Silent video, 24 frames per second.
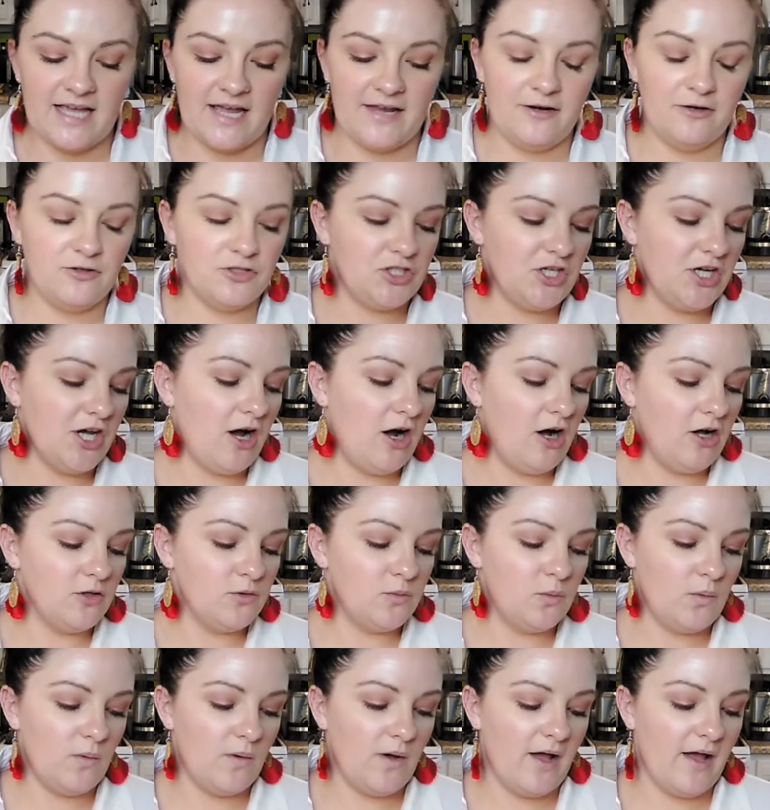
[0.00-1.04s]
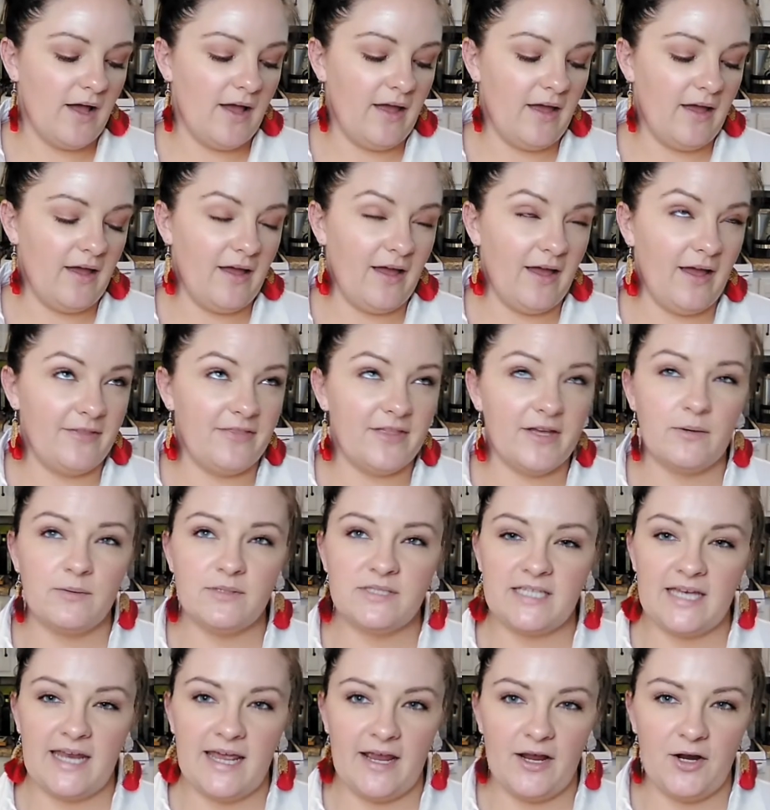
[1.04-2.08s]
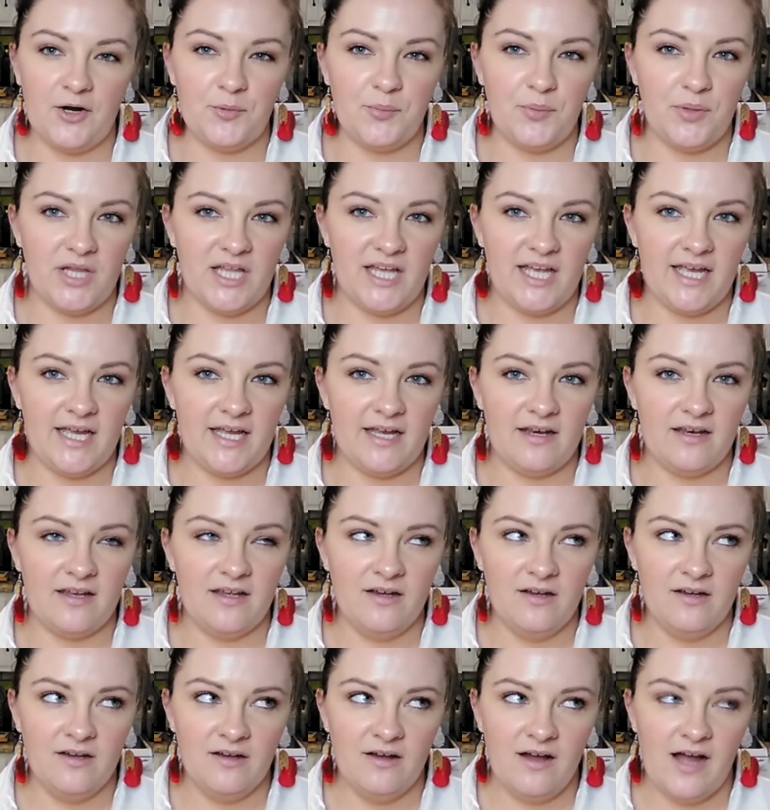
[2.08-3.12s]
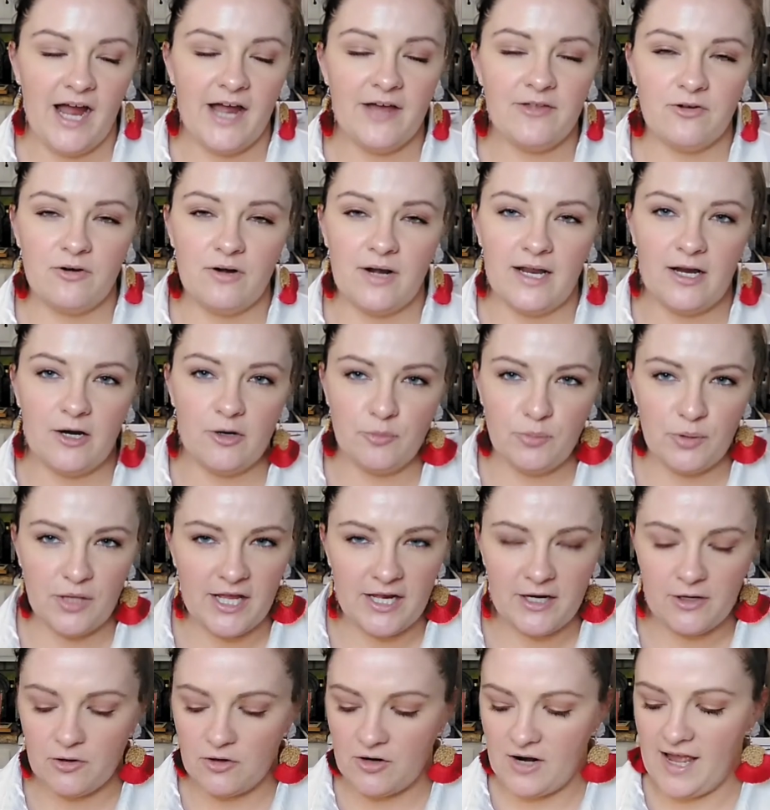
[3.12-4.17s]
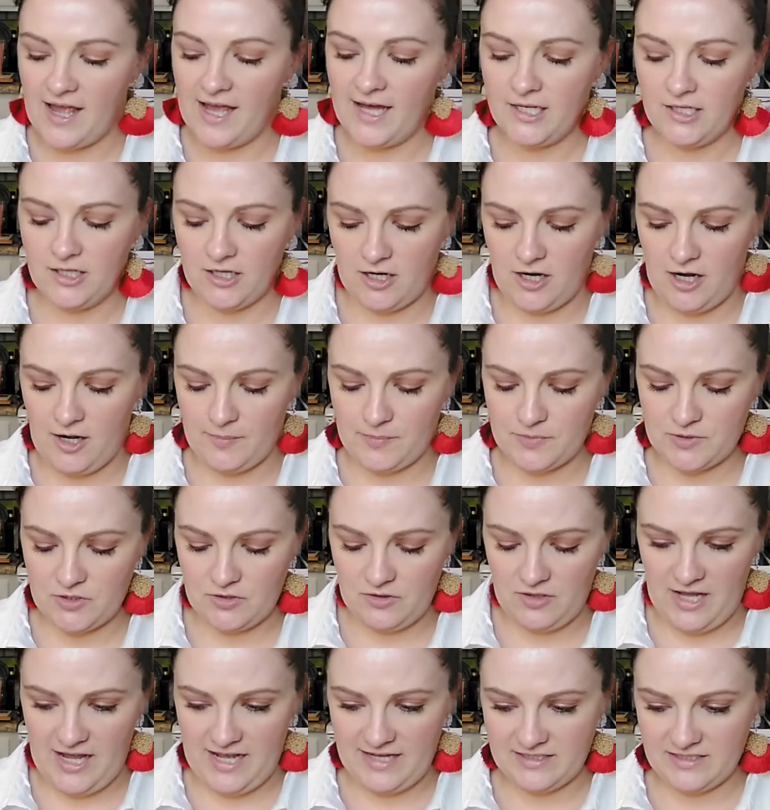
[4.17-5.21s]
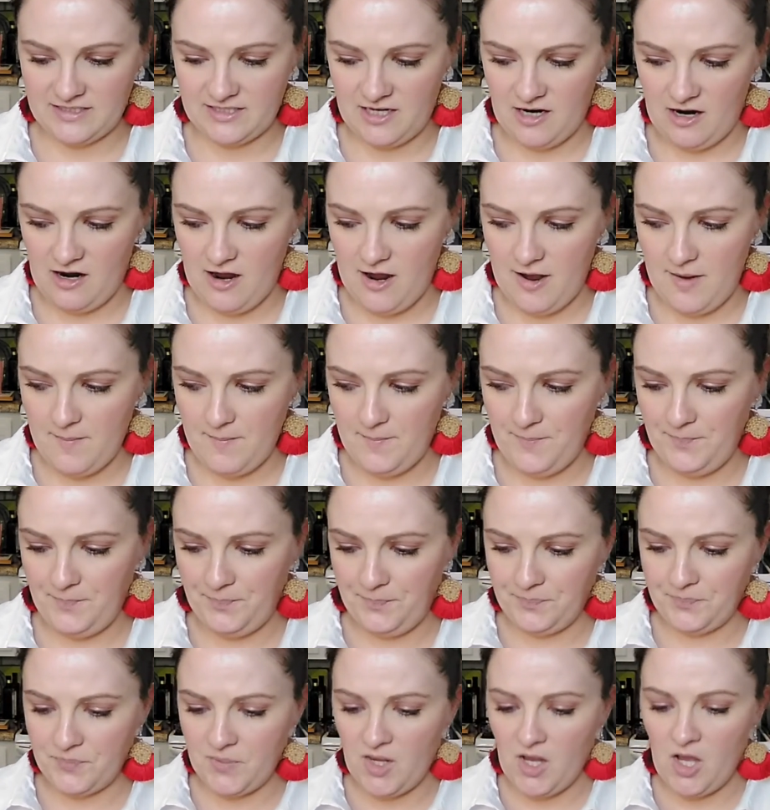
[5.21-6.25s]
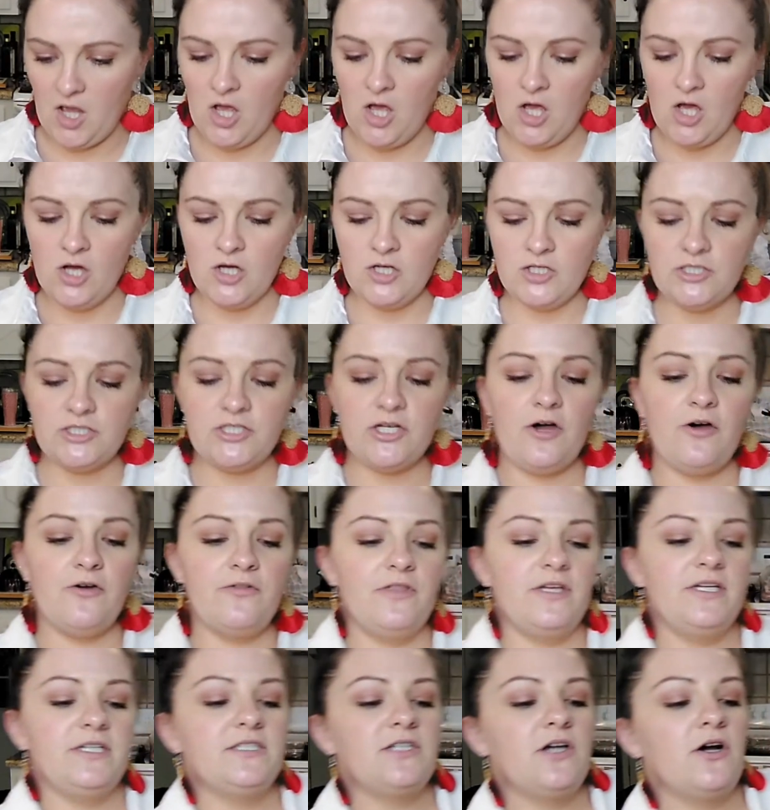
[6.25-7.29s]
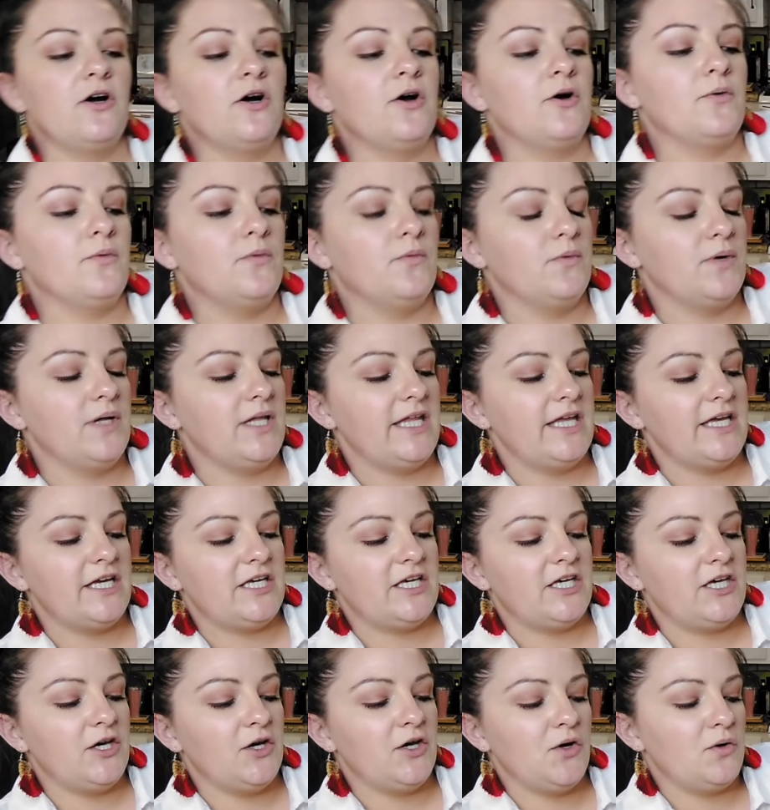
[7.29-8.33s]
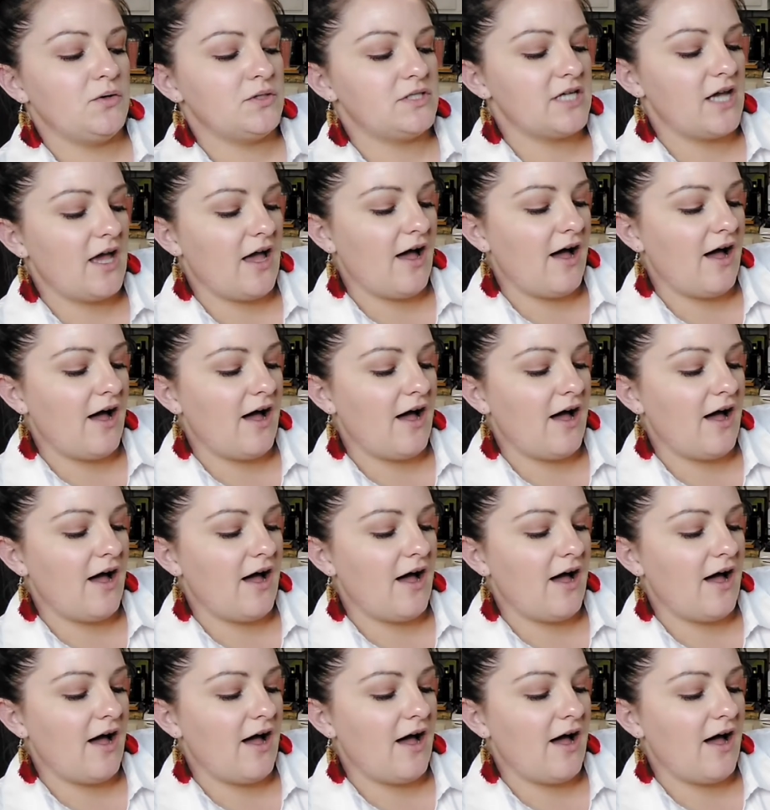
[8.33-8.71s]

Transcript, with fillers: I know she hauled, I think it was an airplane, either an airplane or a helicopter last time. So these are really cute.